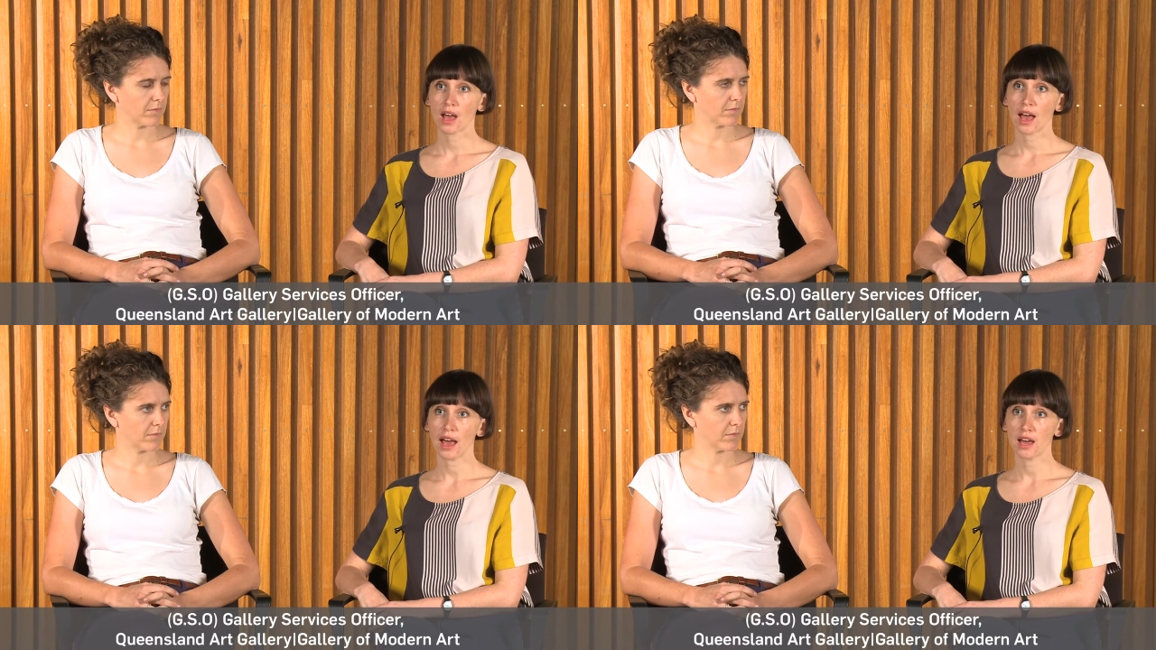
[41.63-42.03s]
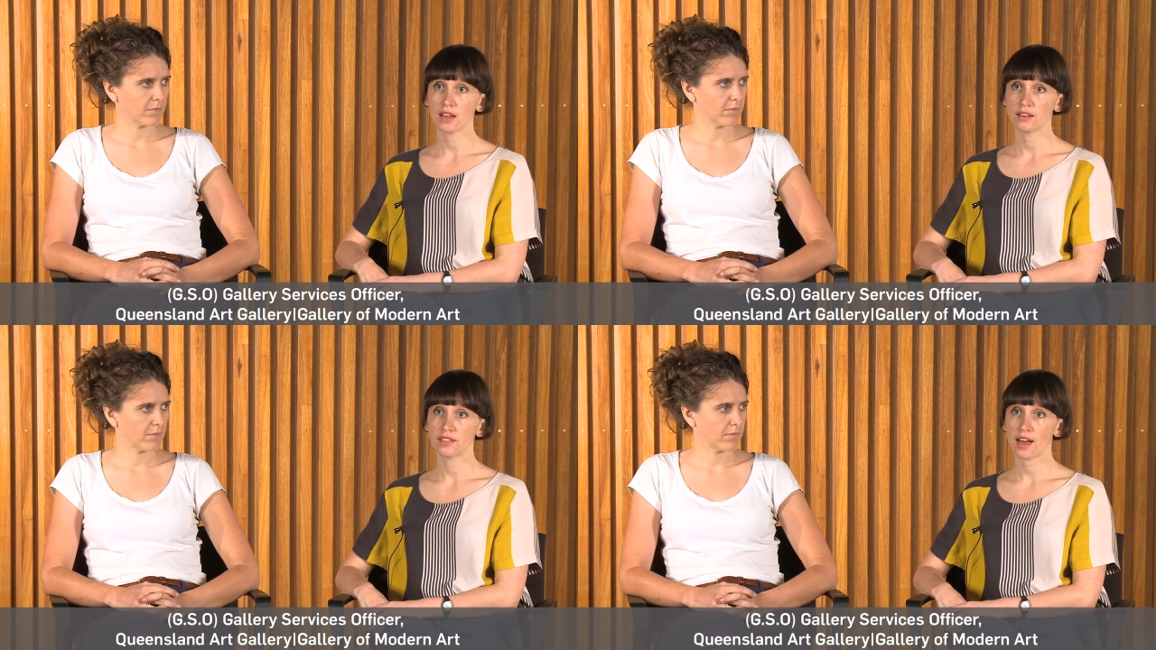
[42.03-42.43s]

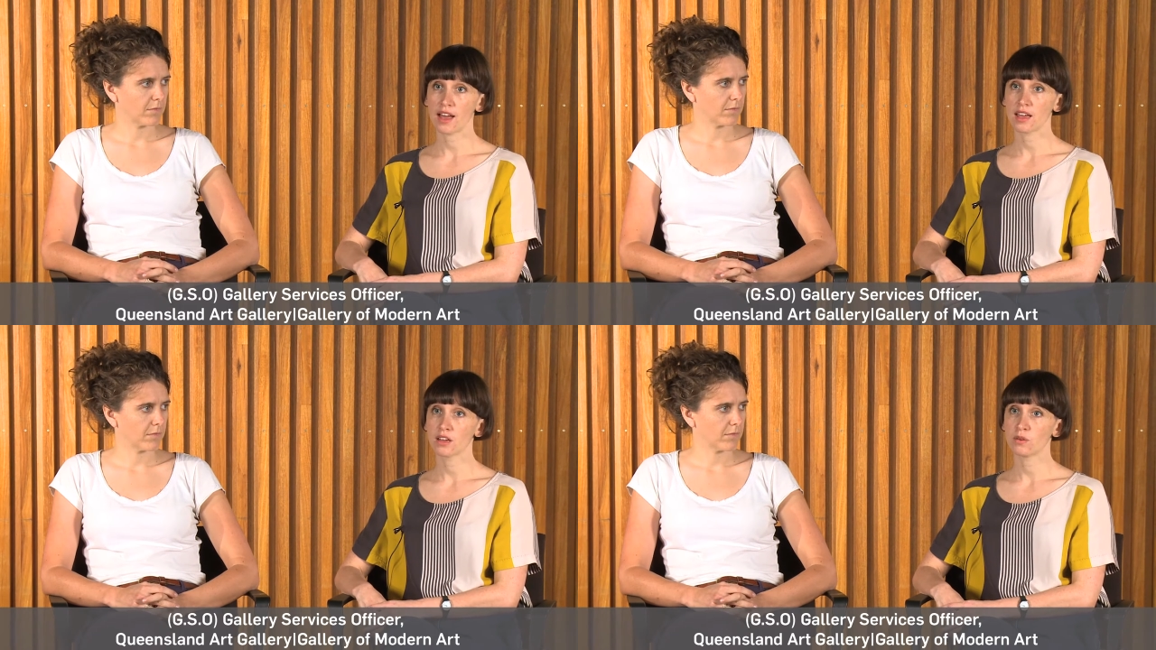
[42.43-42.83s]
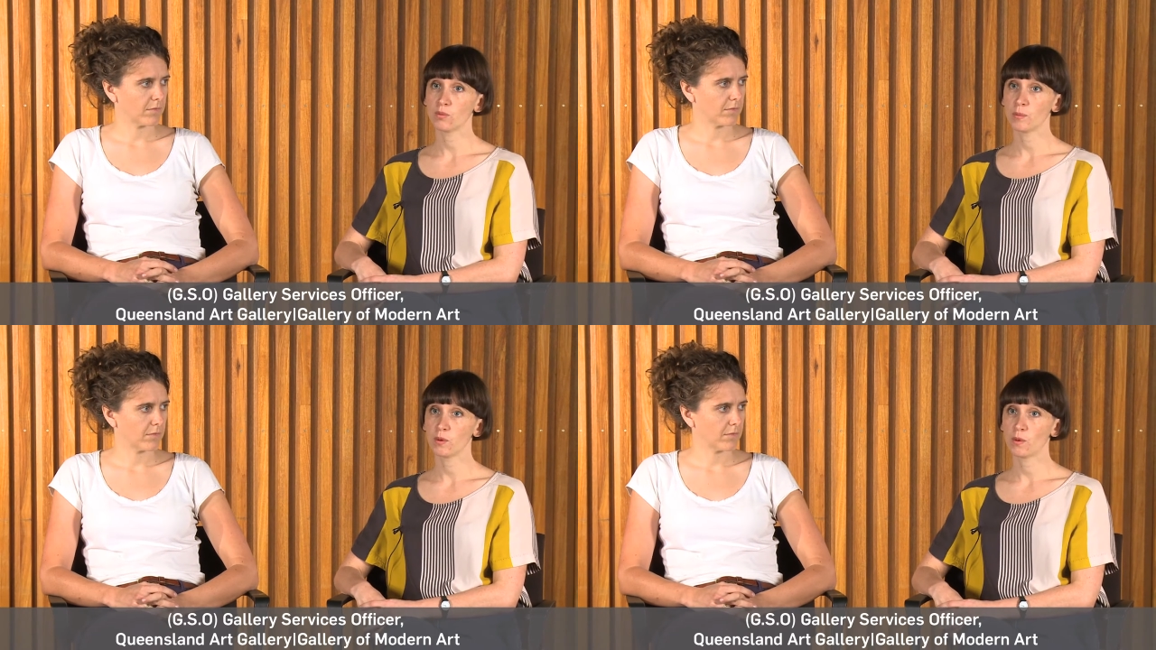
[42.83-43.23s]
Speaker 1: and they will
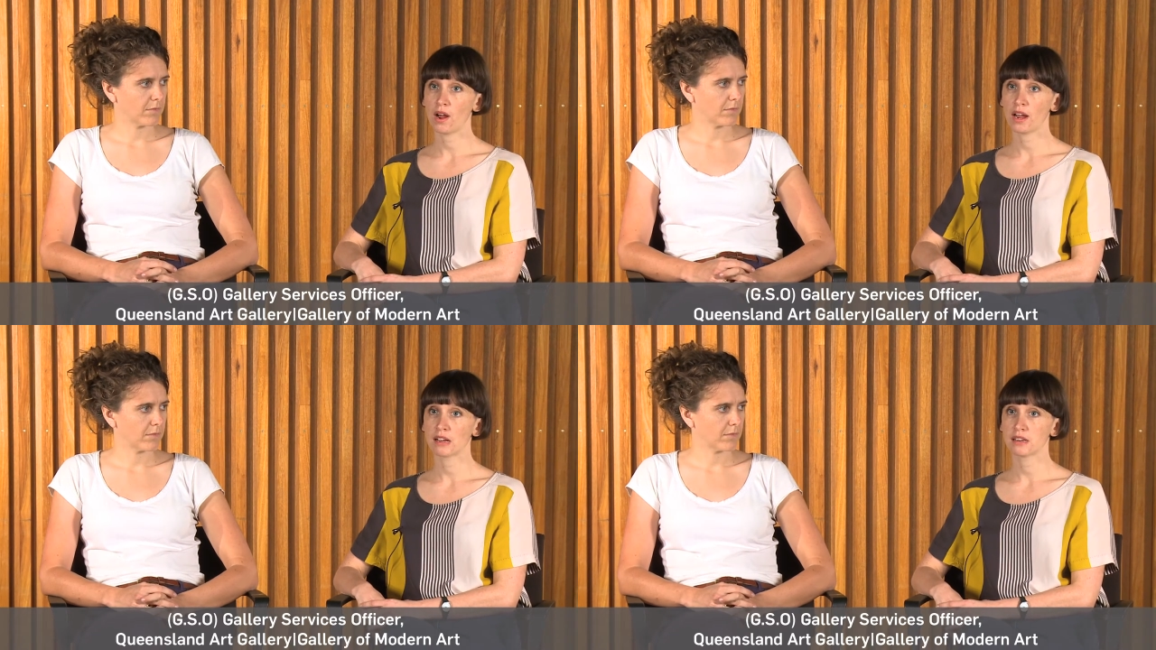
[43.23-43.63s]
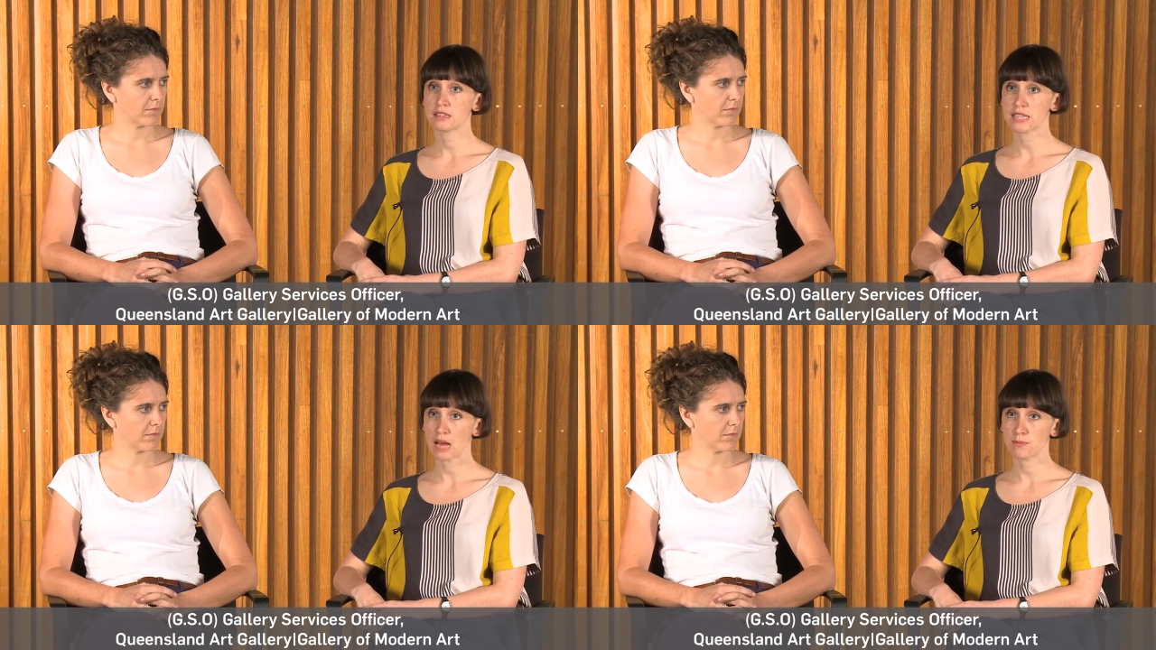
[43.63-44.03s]
be wearing
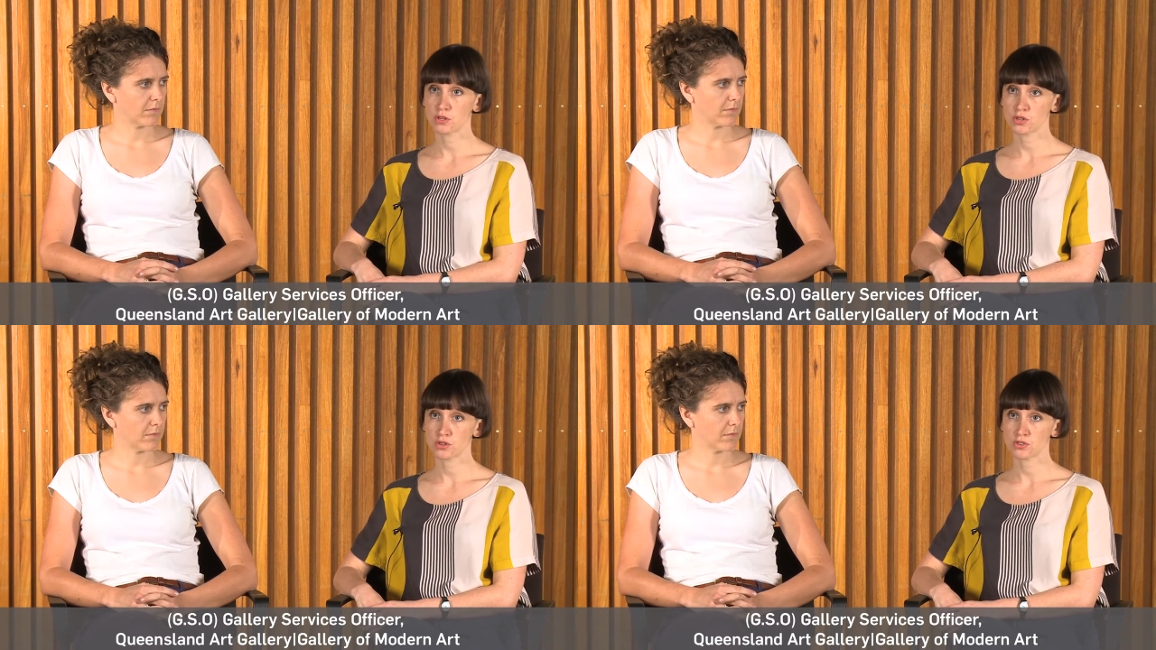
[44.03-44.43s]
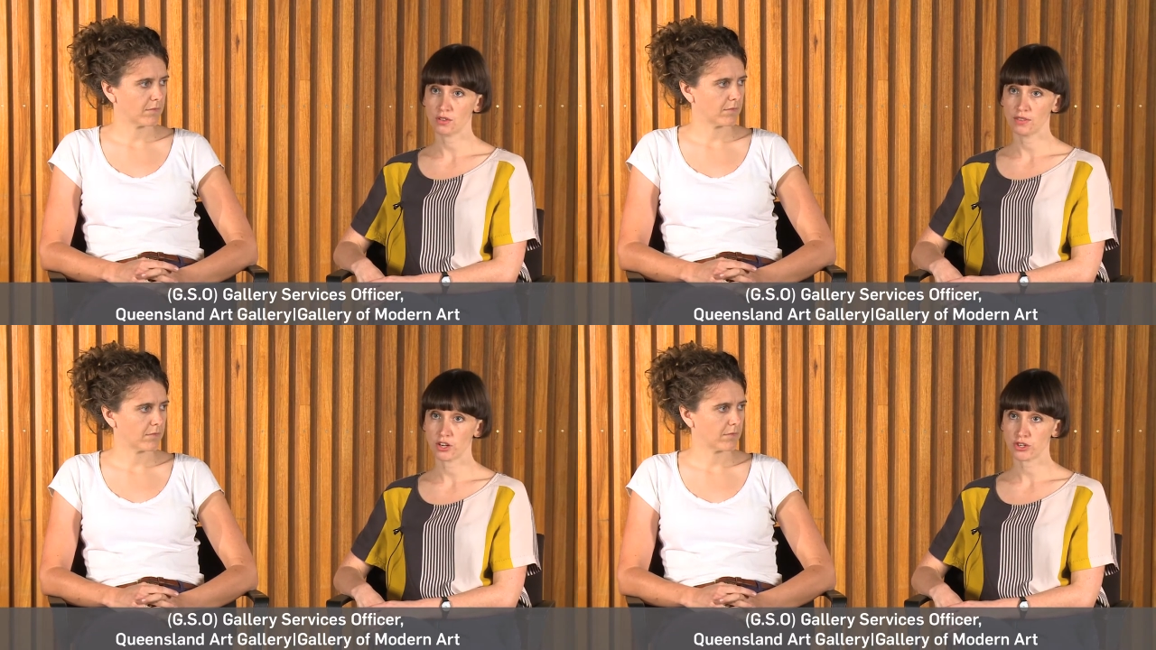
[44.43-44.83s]
tap shoes
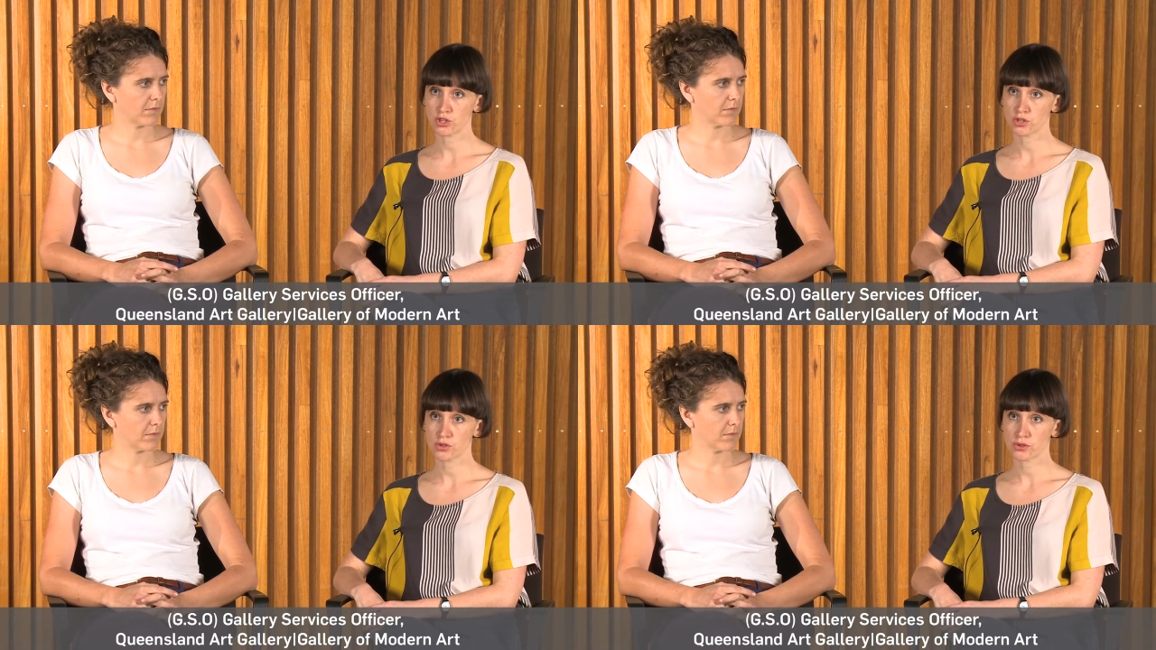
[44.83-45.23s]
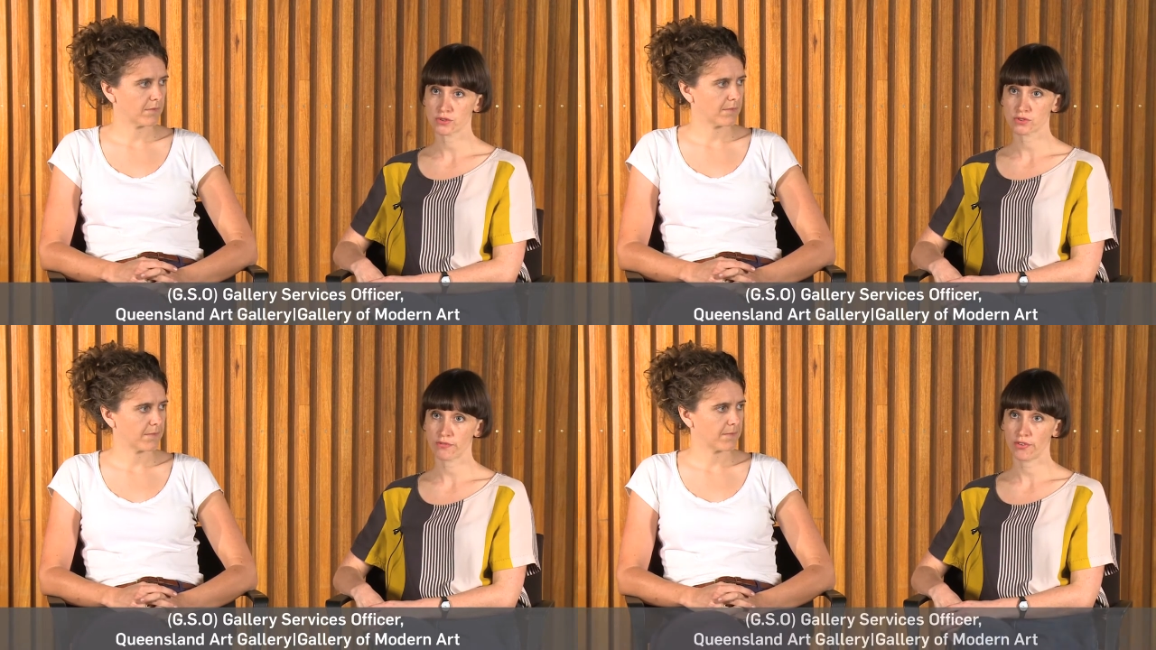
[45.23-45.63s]
on their
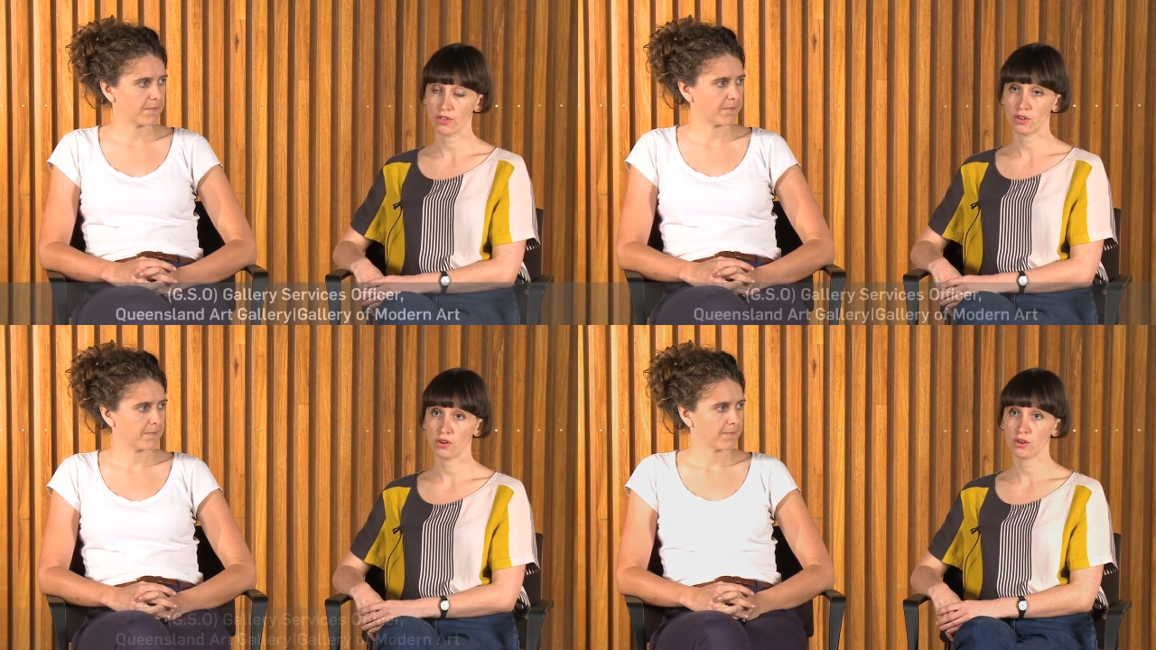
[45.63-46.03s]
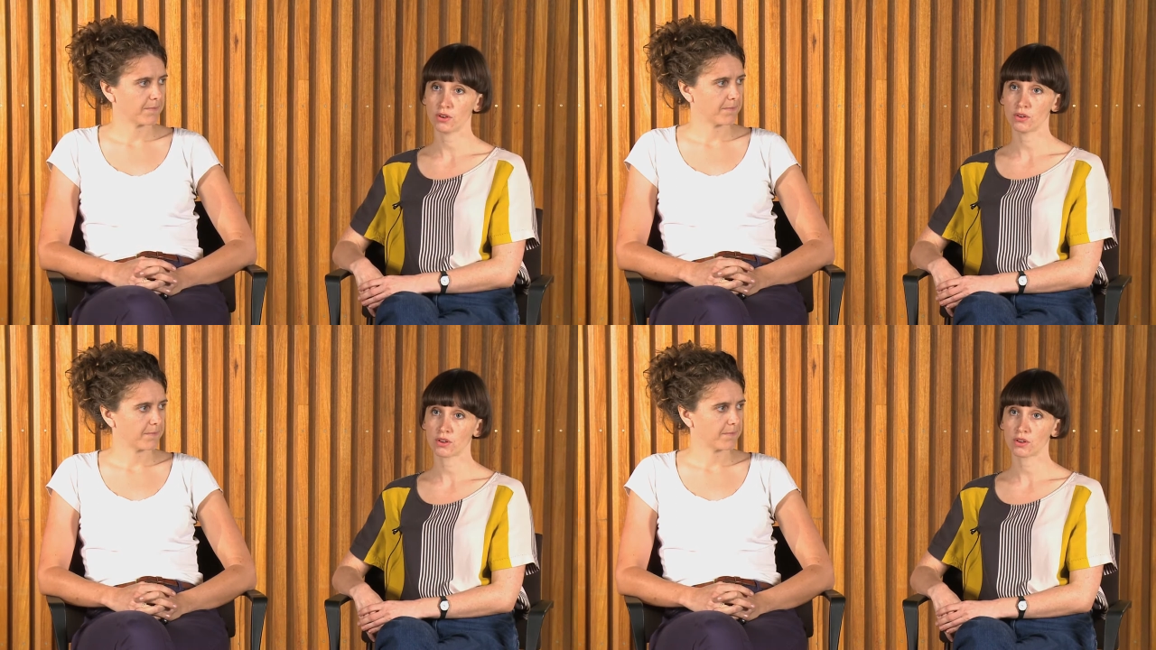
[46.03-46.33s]
shoes for the